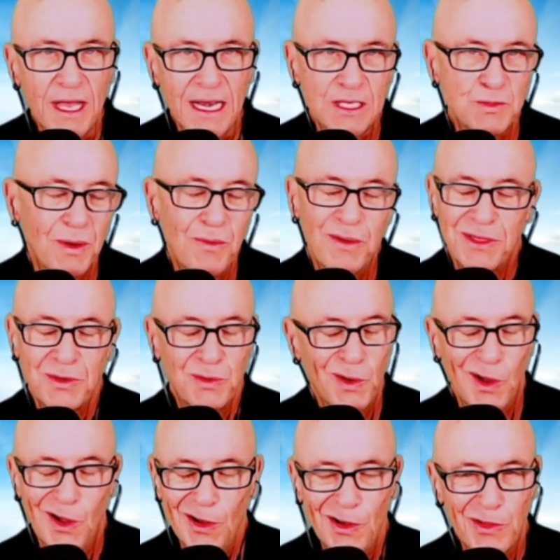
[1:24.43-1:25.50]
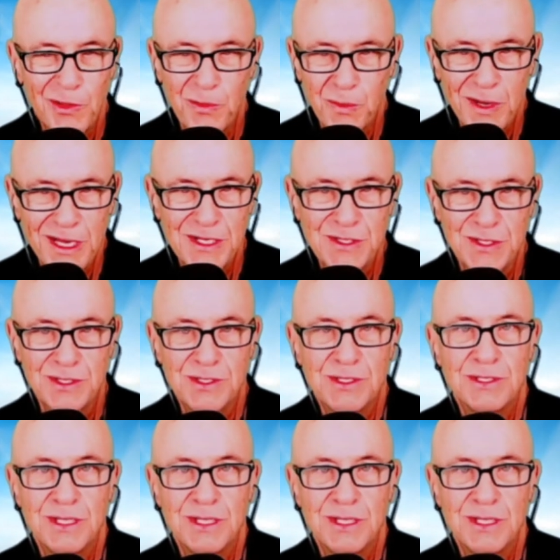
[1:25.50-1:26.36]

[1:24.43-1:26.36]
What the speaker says: as we went through all the reasons